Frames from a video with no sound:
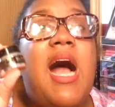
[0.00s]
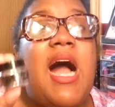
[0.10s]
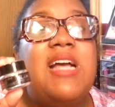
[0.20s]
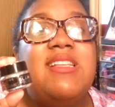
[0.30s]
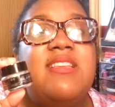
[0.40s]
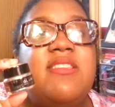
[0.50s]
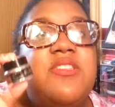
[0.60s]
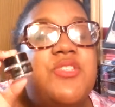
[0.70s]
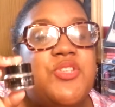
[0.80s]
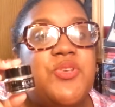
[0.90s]
I like
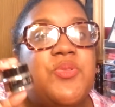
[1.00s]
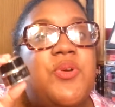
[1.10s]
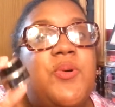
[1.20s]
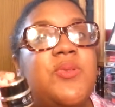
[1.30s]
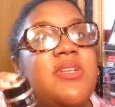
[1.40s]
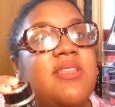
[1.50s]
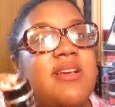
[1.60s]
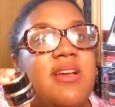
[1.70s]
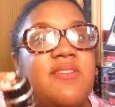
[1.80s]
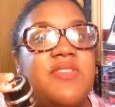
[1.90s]
this too. The only thing
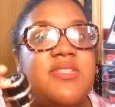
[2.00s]
I have